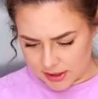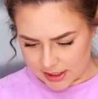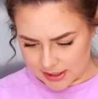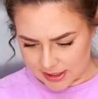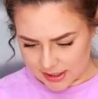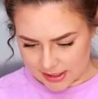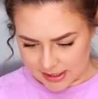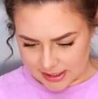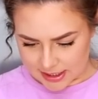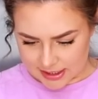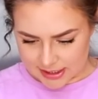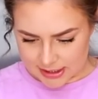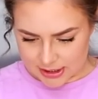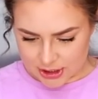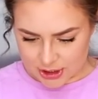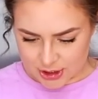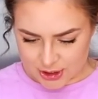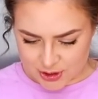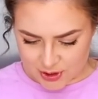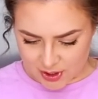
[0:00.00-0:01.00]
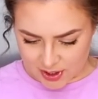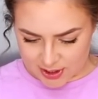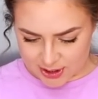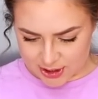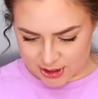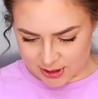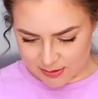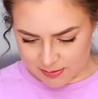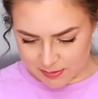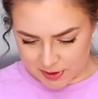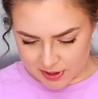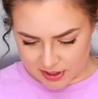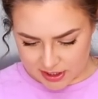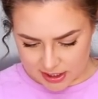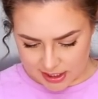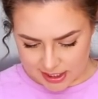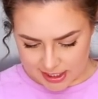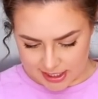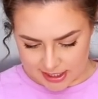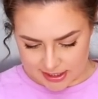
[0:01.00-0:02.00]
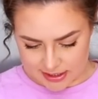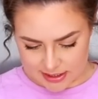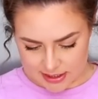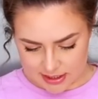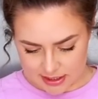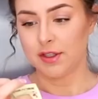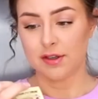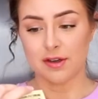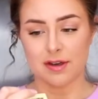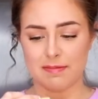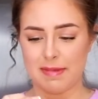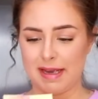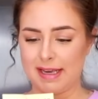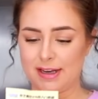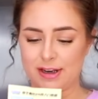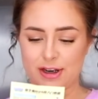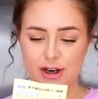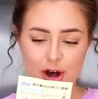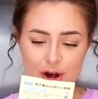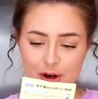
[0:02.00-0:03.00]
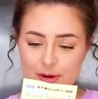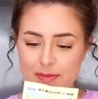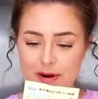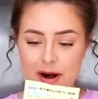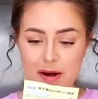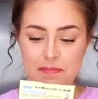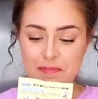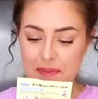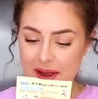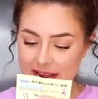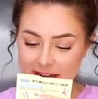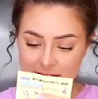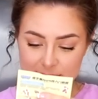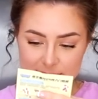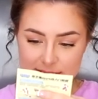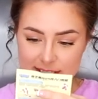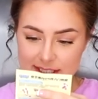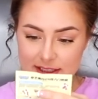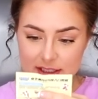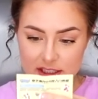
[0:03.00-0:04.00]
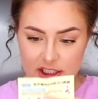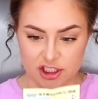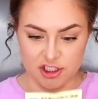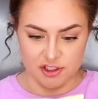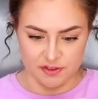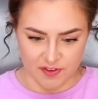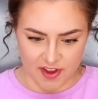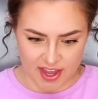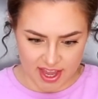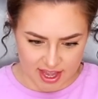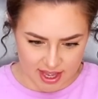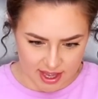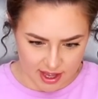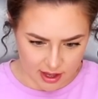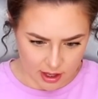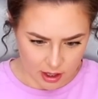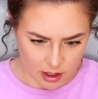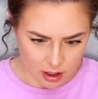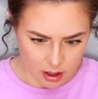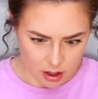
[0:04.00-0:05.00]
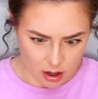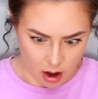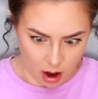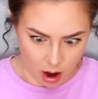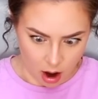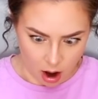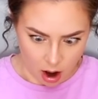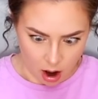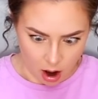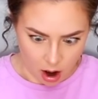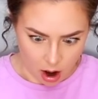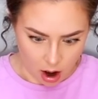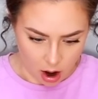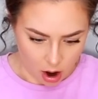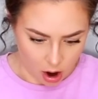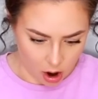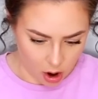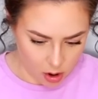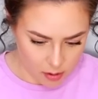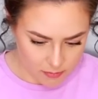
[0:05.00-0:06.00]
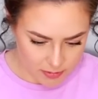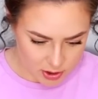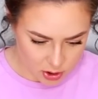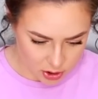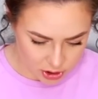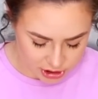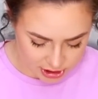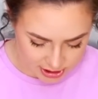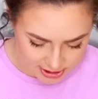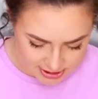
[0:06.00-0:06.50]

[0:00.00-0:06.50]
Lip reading: there's a little instruction booklet. You can make a cobra, penguin, sphere. Oh my gosh, I